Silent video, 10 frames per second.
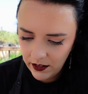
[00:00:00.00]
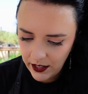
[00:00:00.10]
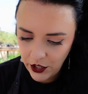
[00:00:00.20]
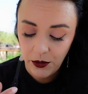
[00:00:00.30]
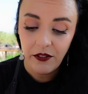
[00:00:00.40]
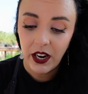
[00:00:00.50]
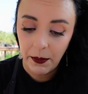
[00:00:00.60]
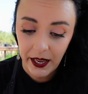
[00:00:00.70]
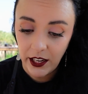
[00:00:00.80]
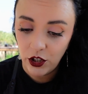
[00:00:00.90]
They do have
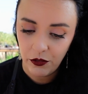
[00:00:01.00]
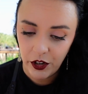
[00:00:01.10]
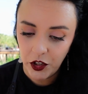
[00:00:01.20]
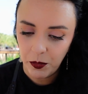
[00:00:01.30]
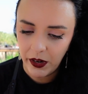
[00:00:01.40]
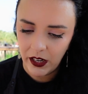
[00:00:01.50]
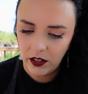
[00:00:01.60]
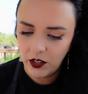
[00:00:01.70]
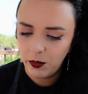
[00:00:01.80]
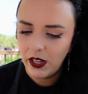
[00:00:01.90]
cupcakes over at
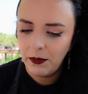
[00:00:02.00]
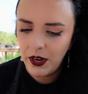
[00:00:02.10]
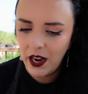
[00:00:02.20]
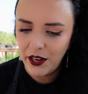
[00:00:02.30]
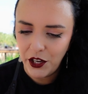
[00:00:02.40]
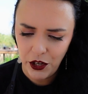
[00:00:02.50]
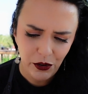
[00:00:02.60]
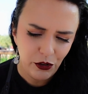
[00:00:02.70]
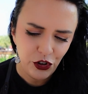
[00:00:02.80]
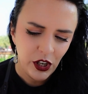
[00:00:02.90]
Sprinkles. While I'm not a
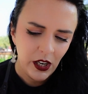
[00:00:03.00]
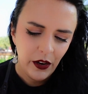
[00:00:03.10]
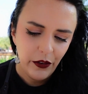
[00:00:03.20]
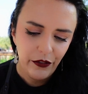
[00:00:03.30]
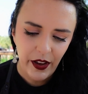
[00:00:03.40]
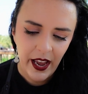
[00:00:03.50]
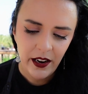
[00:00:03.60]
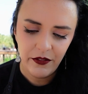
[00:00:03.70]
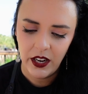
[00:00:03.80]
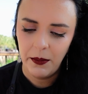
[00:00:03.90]
huge
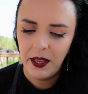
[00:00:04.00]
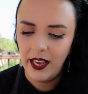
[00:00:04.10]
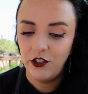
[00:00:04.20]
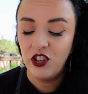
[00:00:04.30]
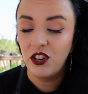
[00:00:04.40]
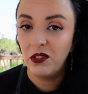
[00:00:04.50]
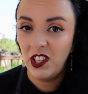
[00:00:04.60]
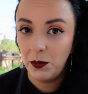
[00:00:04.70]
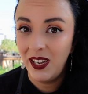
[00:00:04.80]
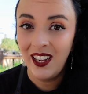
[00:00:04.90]
fan of cupcakes, generally
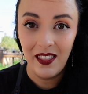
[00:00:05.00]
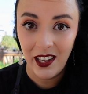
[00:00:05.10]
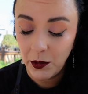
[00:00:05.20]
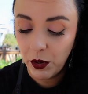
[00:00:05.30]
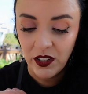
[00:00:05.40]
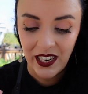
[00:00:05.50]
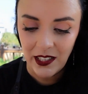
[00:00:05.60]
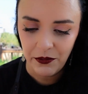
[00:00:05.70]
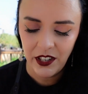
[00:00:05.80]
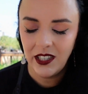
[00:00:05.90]
speaking, I think Sprinkles has
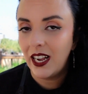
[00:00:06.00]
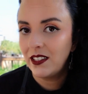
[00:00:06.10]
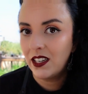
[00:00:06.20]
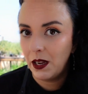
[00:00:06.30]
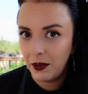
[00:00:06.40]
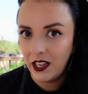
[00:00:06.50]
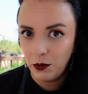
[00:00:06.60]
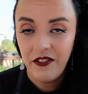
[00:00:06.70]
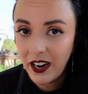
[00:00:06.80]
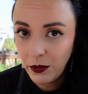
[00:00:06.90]
some fantastic cupcakes.
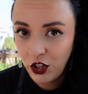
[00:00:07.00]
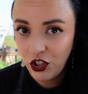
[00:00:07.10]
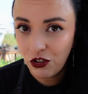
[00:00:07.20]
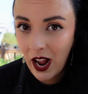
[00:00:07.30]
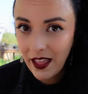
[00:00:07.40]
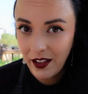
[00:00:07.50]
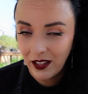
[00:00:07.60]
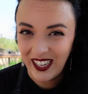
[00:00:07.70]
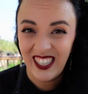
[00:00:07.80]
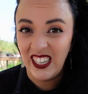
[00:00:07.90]
In fact, we just tried their
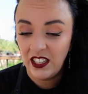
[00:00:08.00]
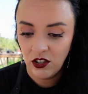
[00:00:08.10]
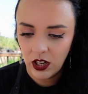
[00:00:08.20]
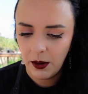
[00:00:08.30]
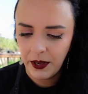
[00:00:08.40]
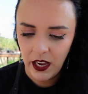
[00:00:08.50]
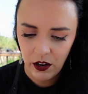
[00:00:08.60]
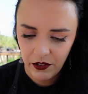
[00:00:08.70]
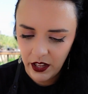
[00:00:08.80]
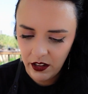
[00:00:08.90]
like seasonal cupcake
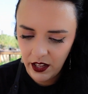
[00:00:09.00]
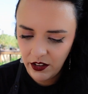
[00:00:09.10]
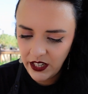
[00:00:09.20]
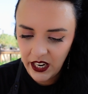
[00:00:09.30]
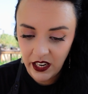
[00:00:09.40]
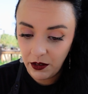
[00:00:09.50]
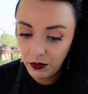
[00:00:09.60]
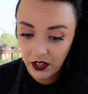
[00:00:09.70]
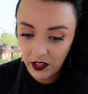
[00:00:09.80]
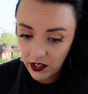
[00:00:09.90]
over there the other day, and it
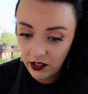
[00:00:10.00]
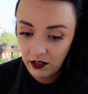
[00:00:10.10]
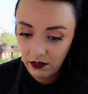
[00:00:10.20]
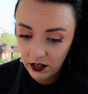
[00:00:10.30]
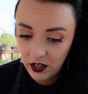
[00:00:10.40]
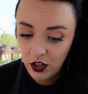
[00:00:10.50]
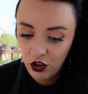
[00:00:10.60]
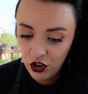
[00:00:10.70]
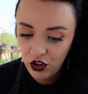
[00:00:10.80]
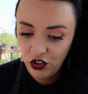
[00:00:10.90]
was
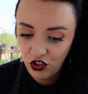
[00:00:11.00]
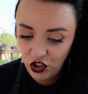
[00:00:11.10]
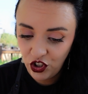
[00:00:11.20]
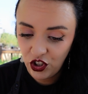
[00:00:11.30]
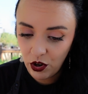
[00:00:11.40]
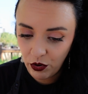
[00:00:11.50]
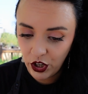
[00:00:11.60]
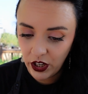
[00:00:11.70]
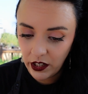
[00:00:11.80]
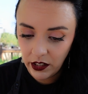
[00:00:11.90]
so
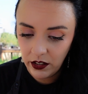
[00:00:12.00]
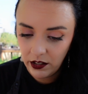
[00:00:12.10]
good.